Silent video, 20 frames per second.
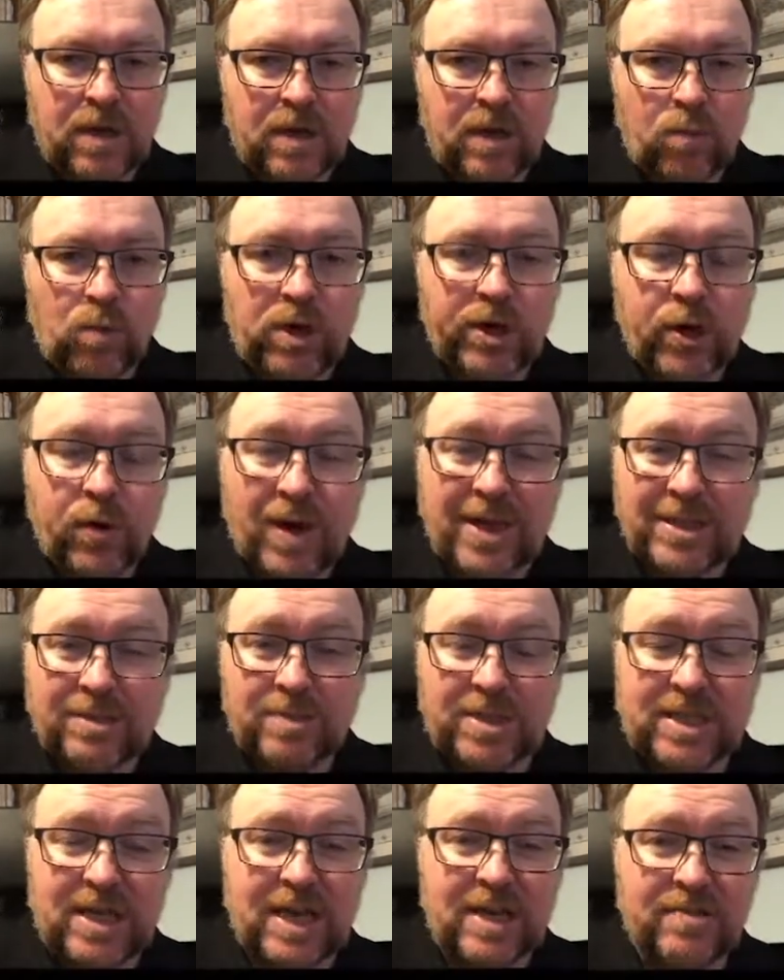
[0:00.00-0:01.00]
Well, as I'm
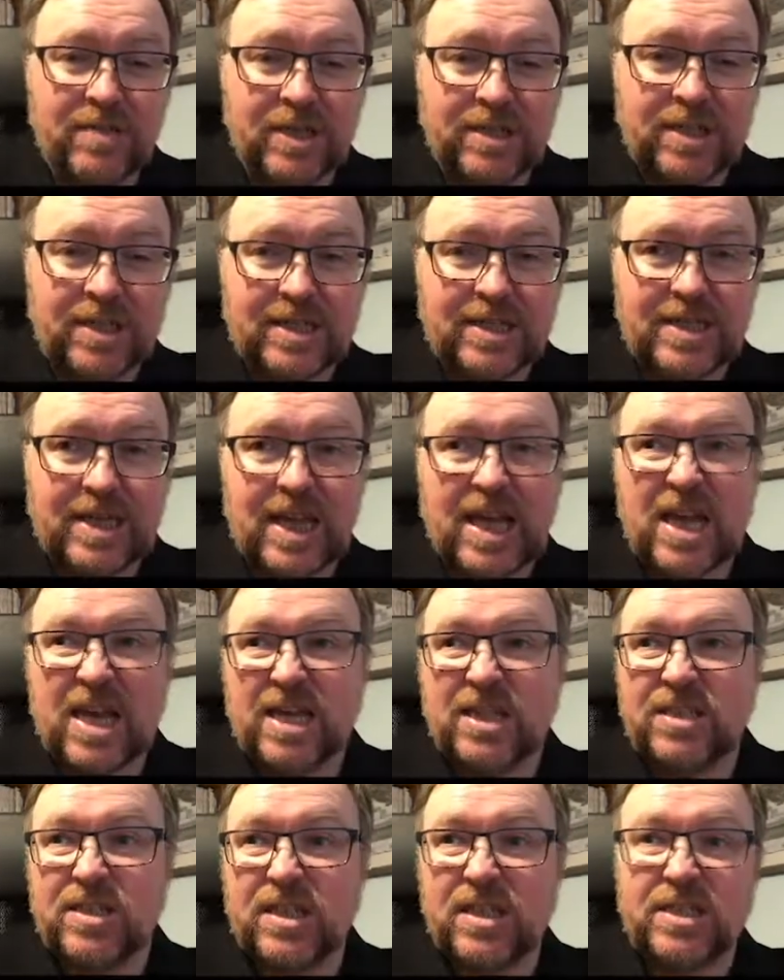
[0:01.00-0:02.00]
seeing this
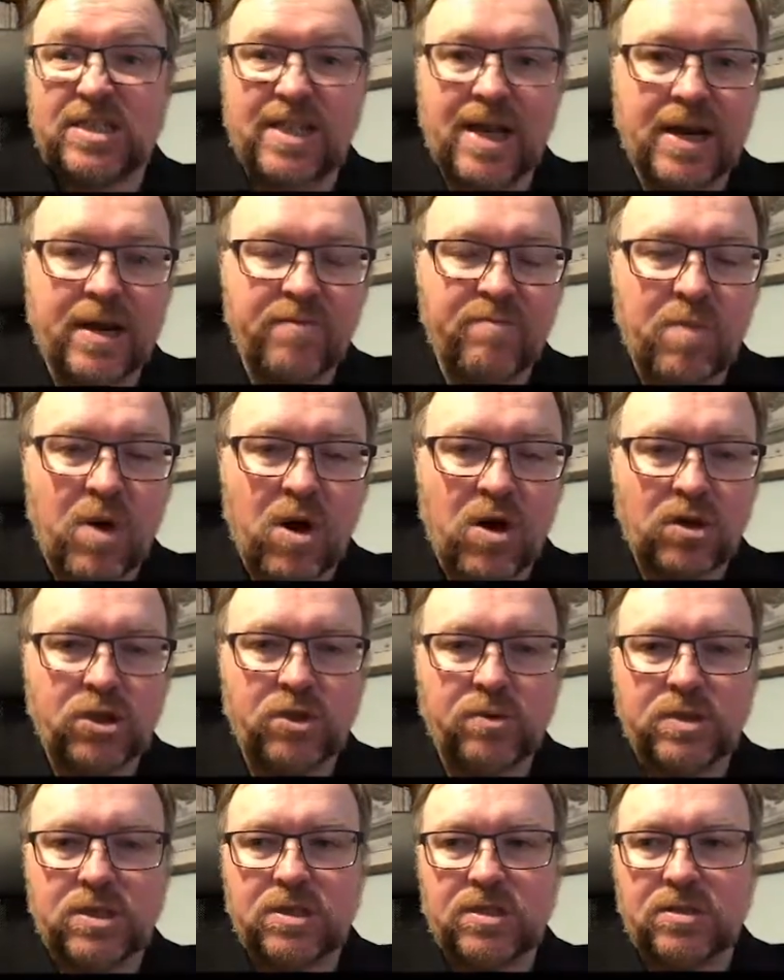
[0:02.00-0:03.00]
is the end of March,
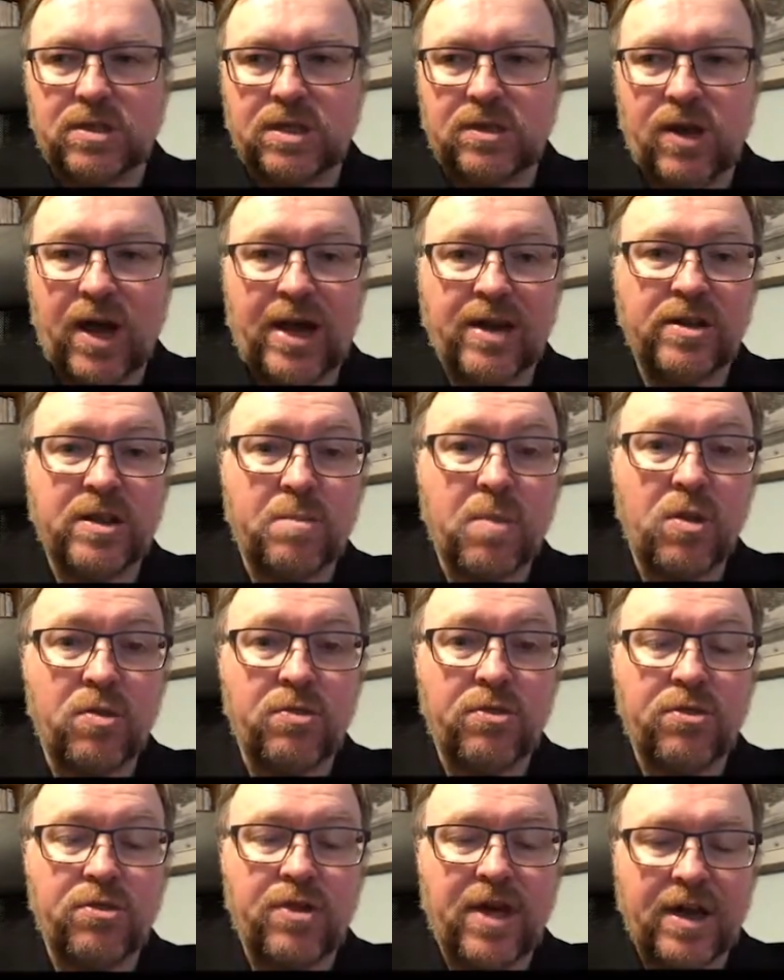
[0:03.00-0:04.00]
so it's the end of the
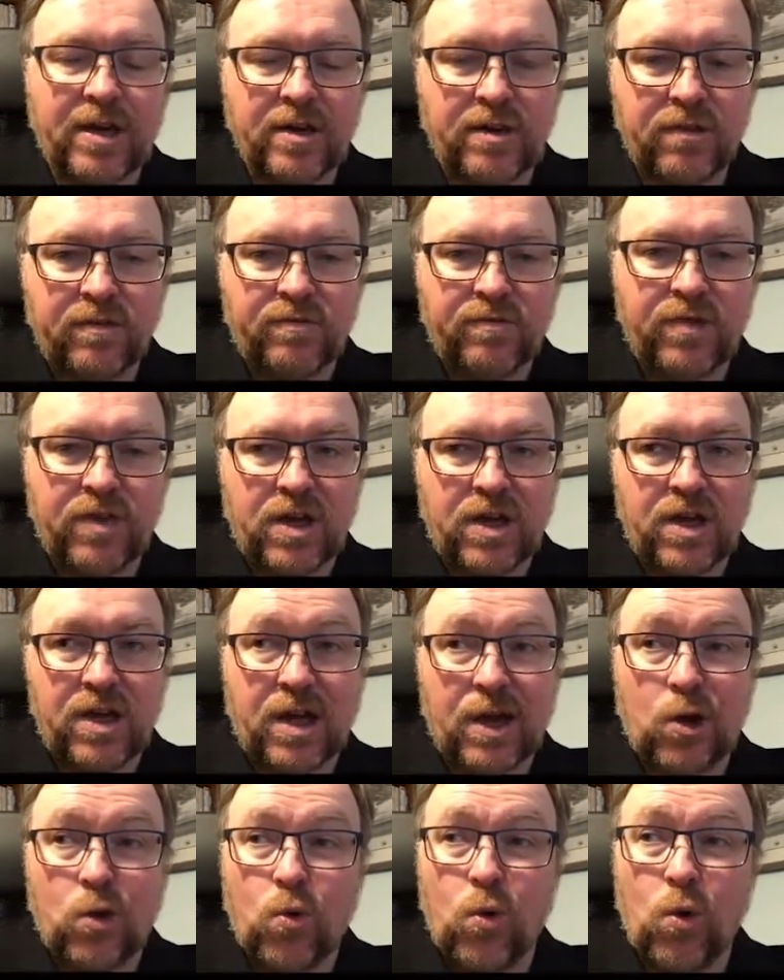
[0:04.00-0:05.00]
month, end of the
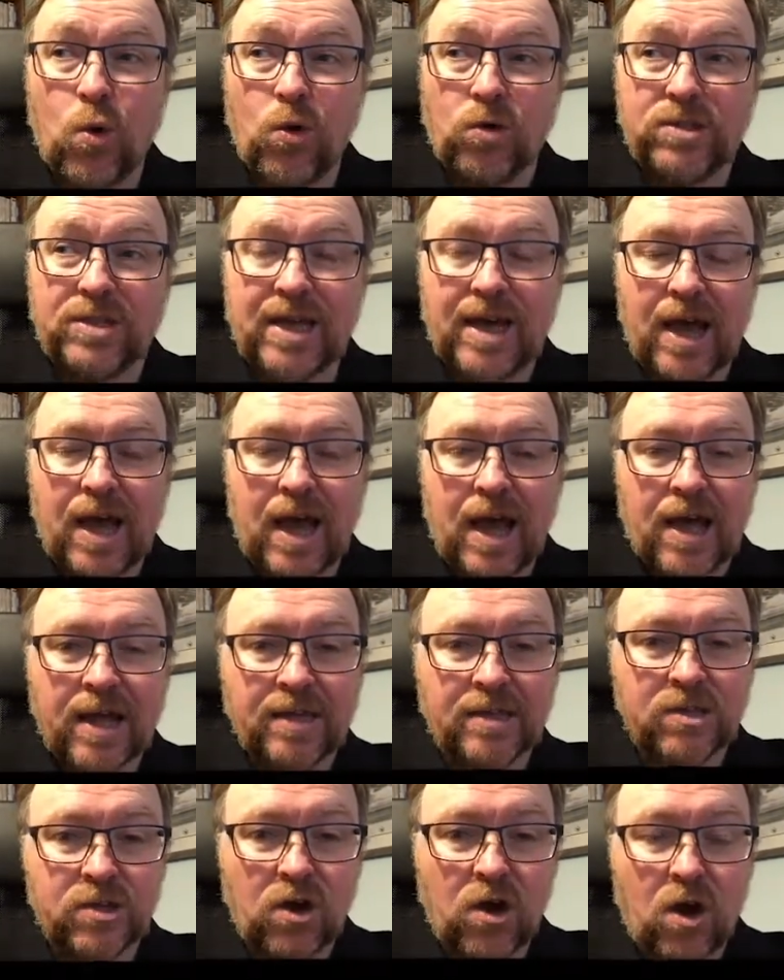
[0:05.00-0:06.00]
quarter,
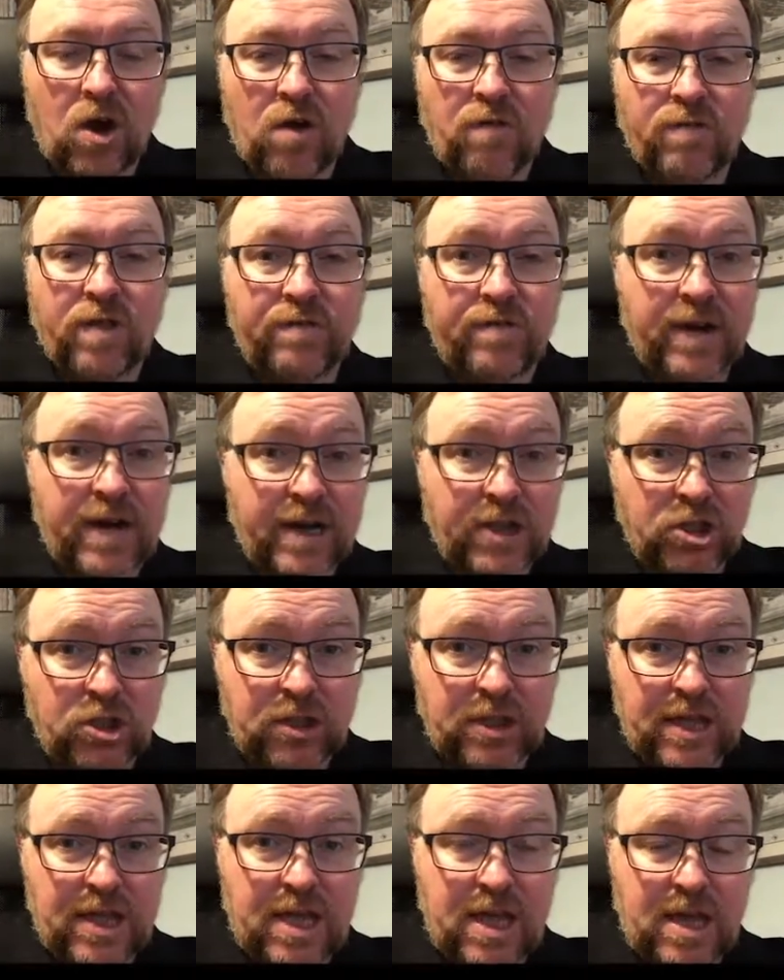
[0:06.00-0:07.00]
end of the
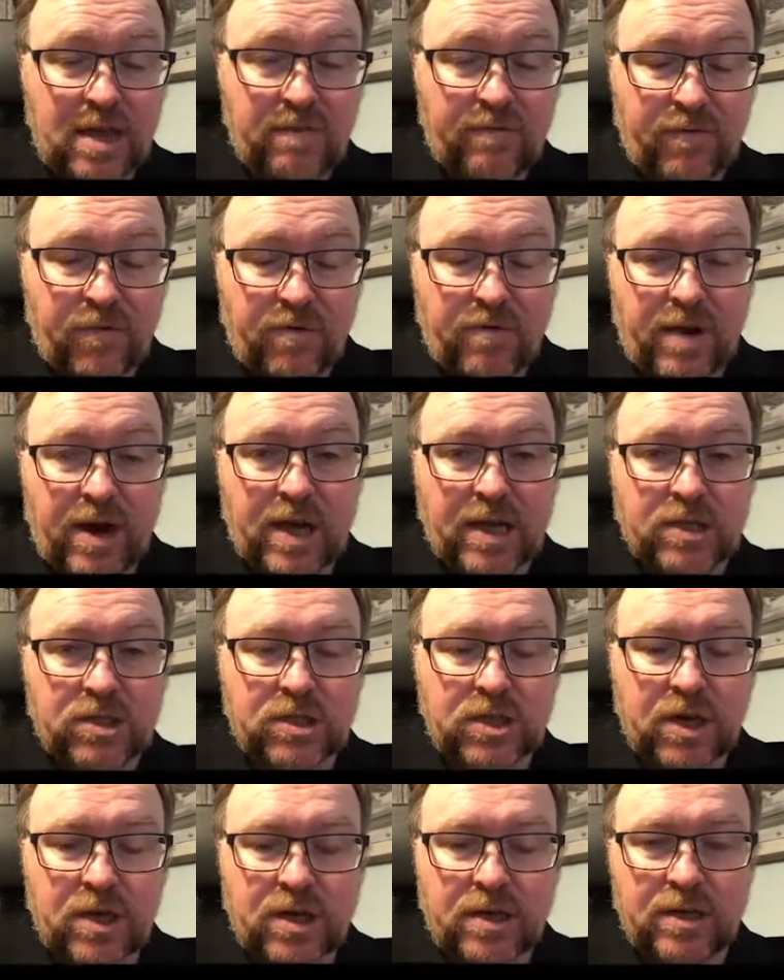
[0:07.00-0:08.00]
financial year for
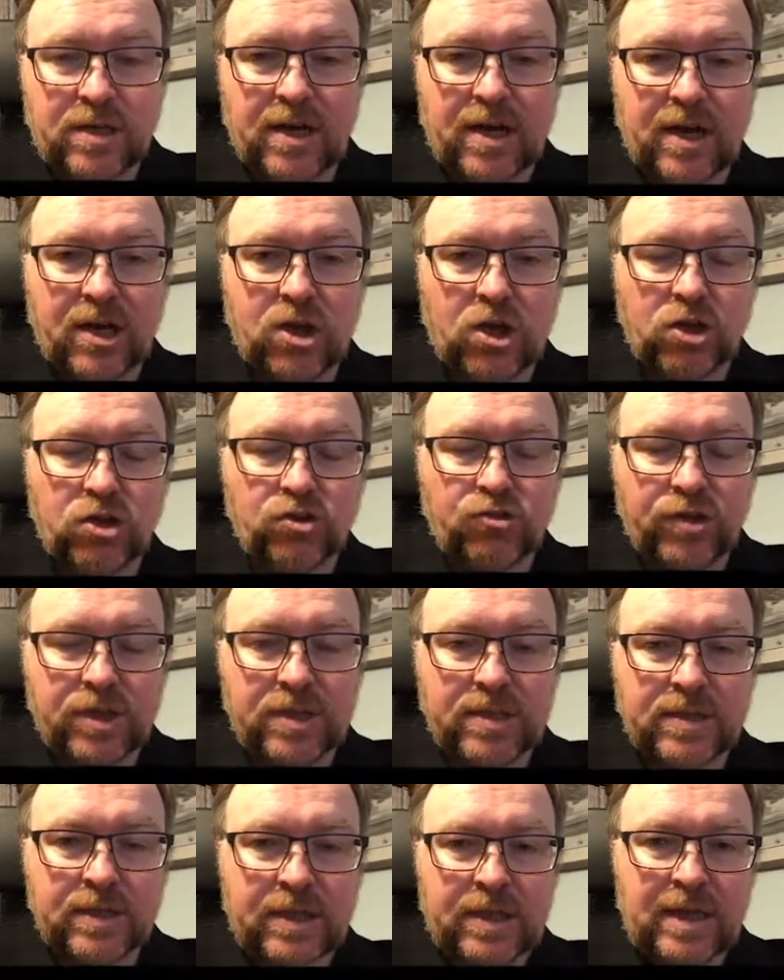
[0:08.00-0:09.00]
certain
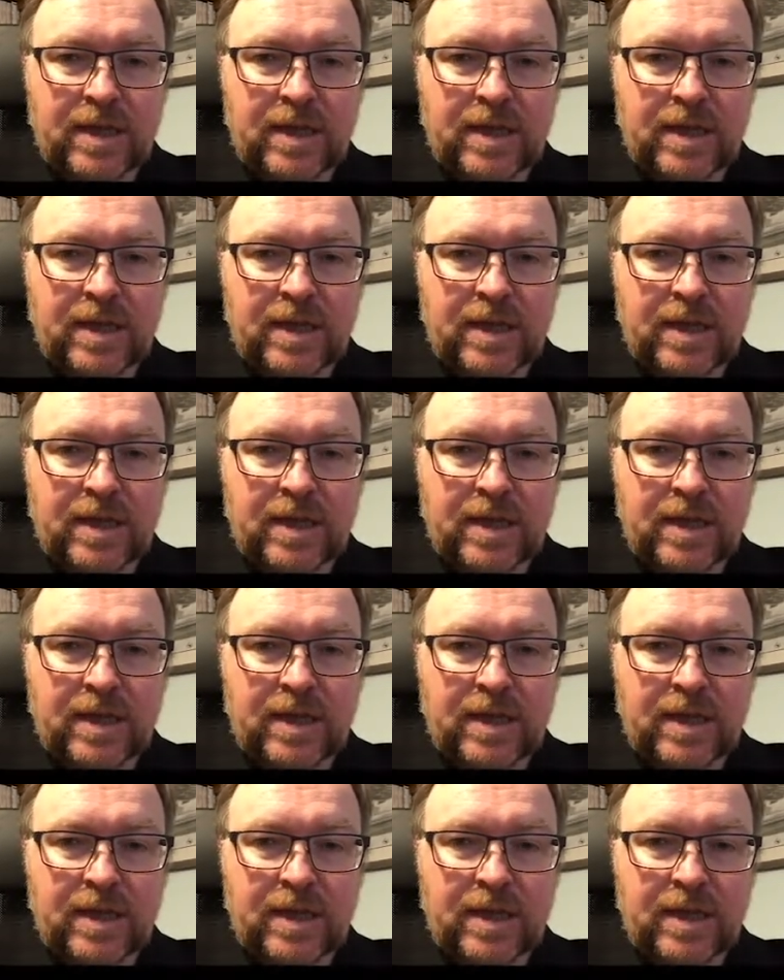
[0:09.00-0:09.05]
countries.